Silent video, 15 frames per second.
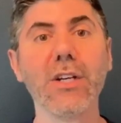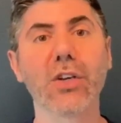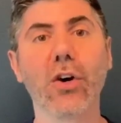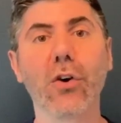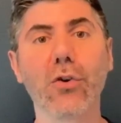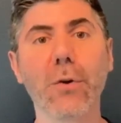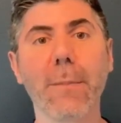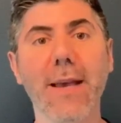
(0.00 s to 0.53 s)

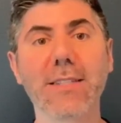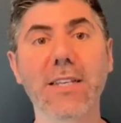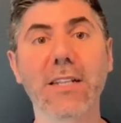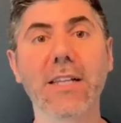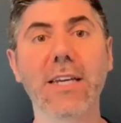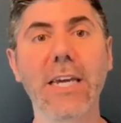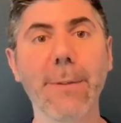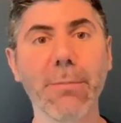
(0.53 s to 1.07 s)
So you
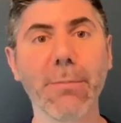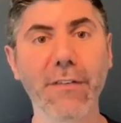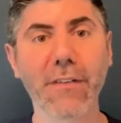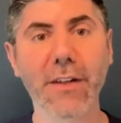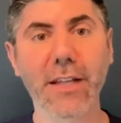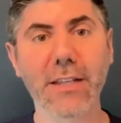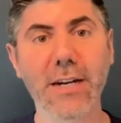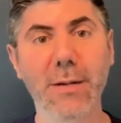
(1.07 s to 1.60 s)
basically keep
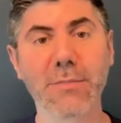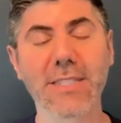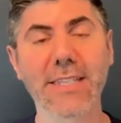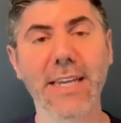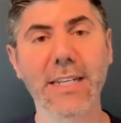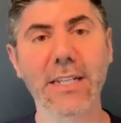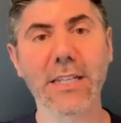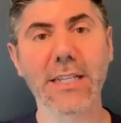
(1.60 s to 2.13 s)
your
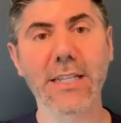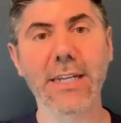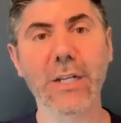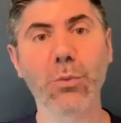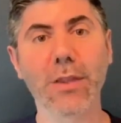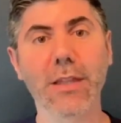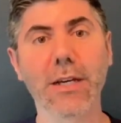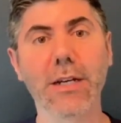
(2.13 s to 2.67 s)
skin clean
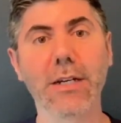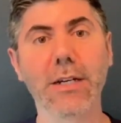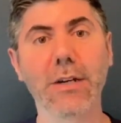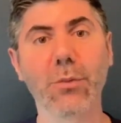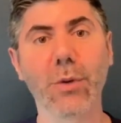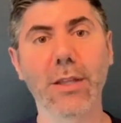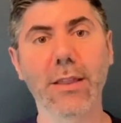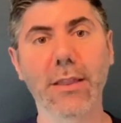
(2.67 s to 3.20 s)
with
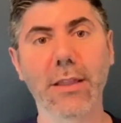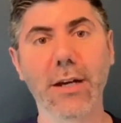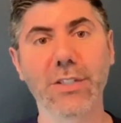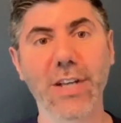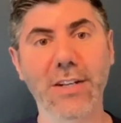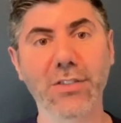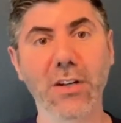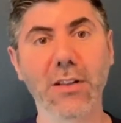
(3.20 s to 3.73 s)
a
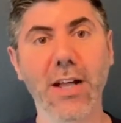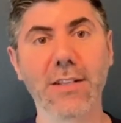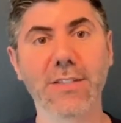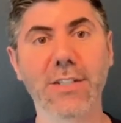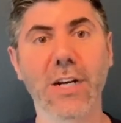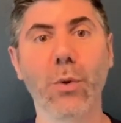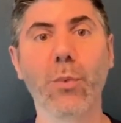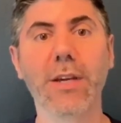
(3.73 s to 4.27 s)
gentle
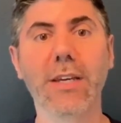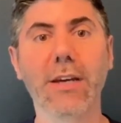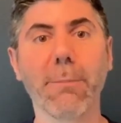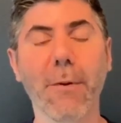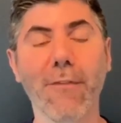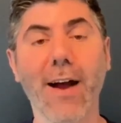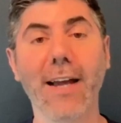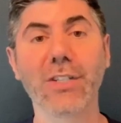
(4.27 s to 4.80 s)
cleanser, and we
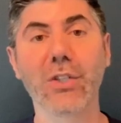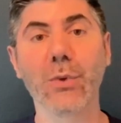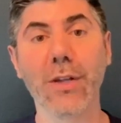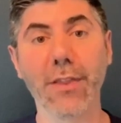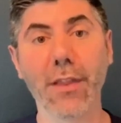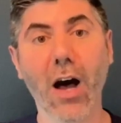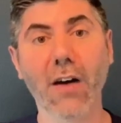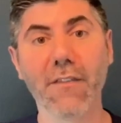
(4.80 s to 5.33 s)
provide you
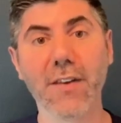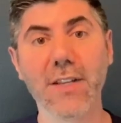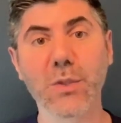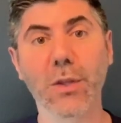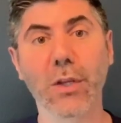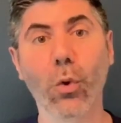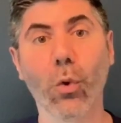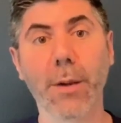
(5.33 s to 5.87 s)
in the office
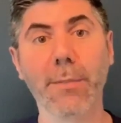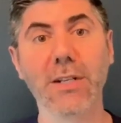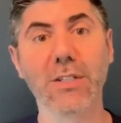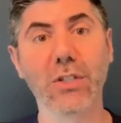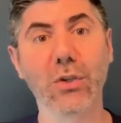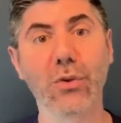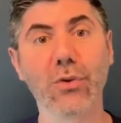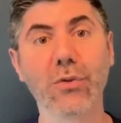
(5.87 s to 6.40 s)
with an ointment
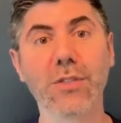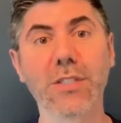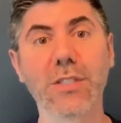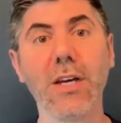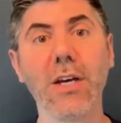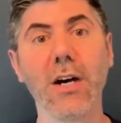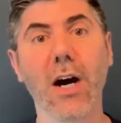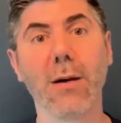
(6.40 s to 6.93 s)
to use
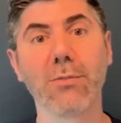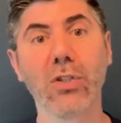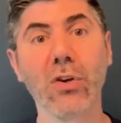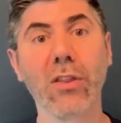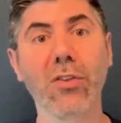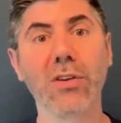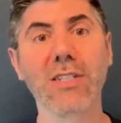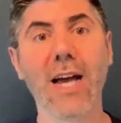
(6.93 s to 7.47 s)

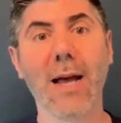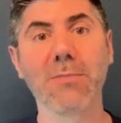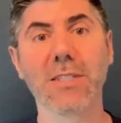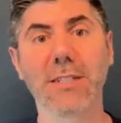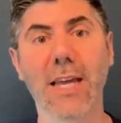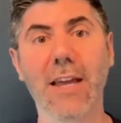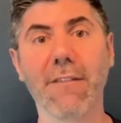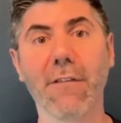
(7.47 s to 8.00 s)
2 to 3 times
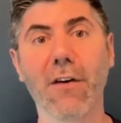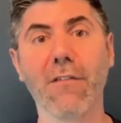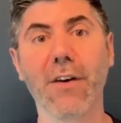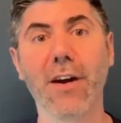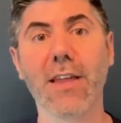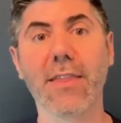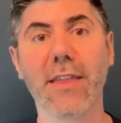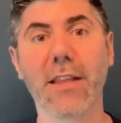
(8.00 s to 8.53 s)
a day for a
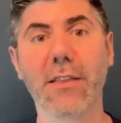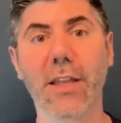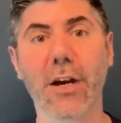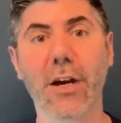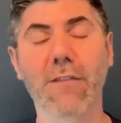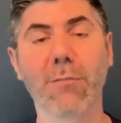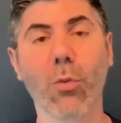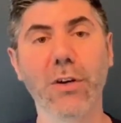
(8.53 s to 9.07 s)
very thin
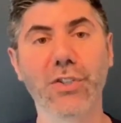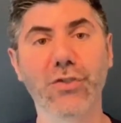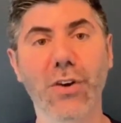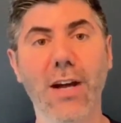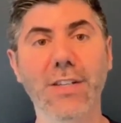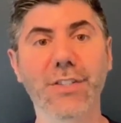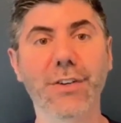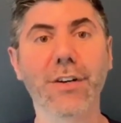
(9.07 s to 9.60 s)
layer of
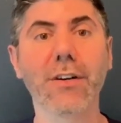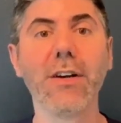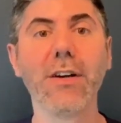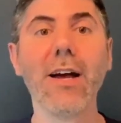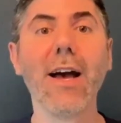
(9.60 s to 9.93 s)
moisturizer.